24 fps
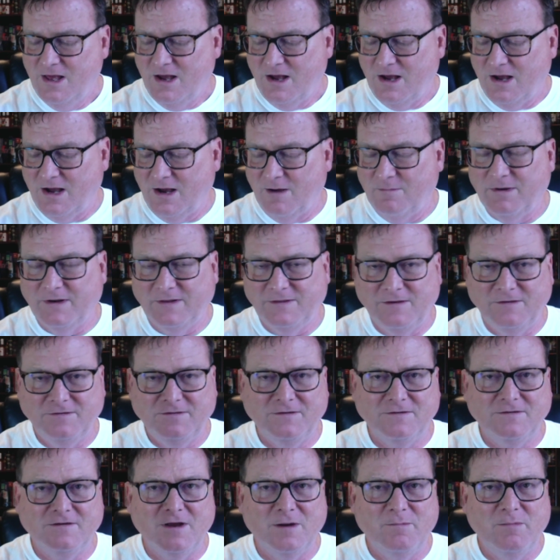But this
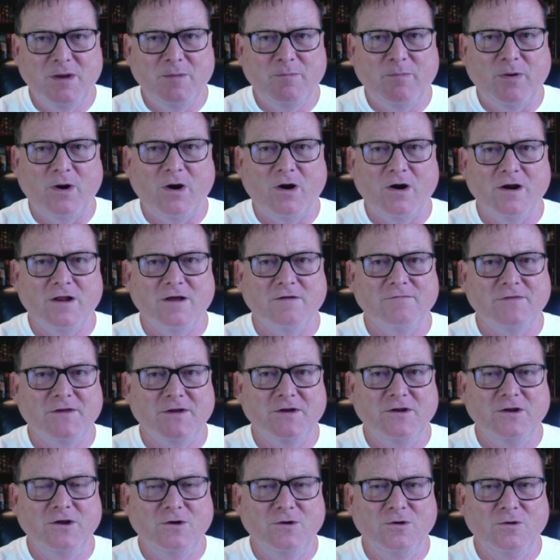is going to be part of the
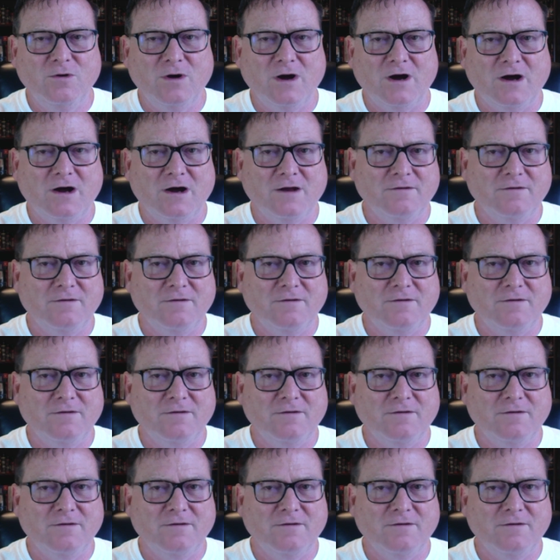new